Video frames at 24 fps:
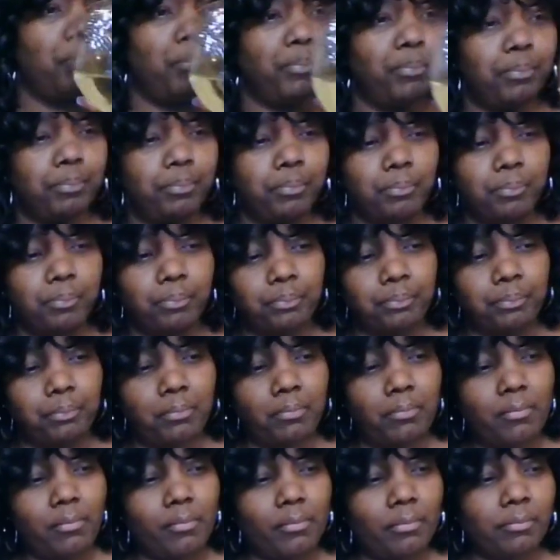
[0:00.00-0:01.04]

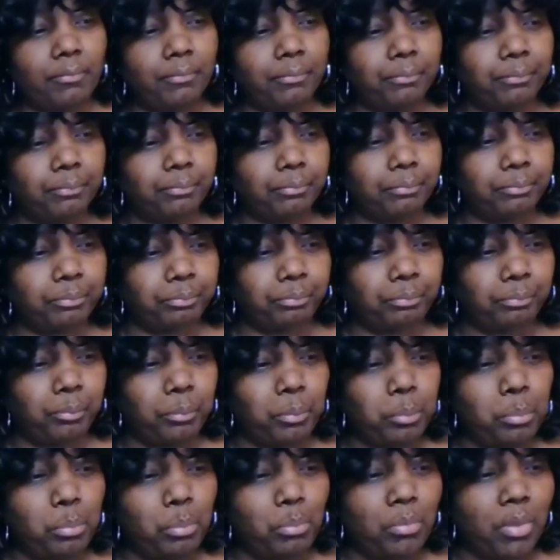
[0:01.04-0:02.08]

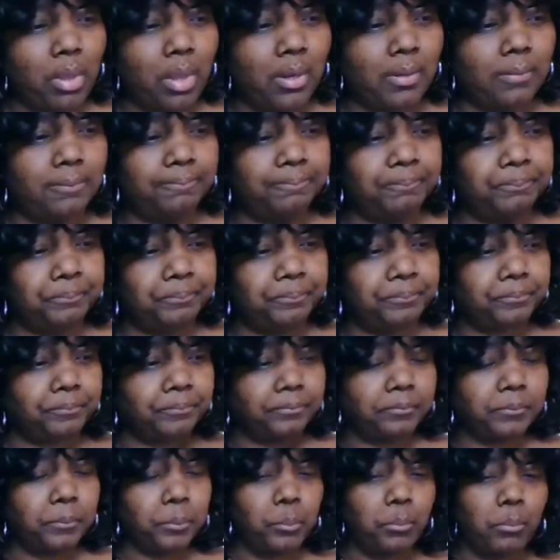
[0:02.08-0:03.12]

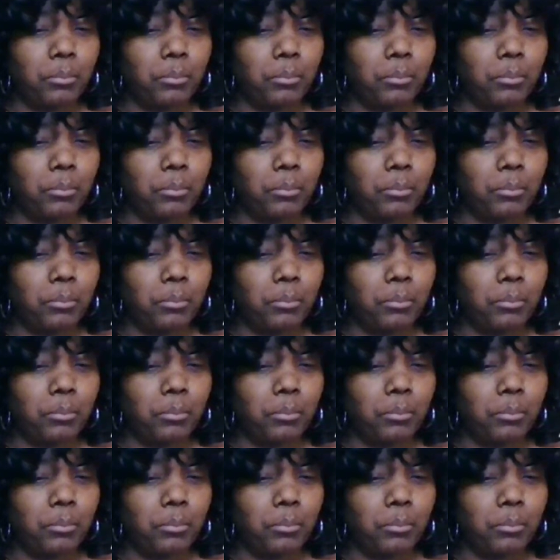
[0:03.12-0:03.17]
(no one is talking)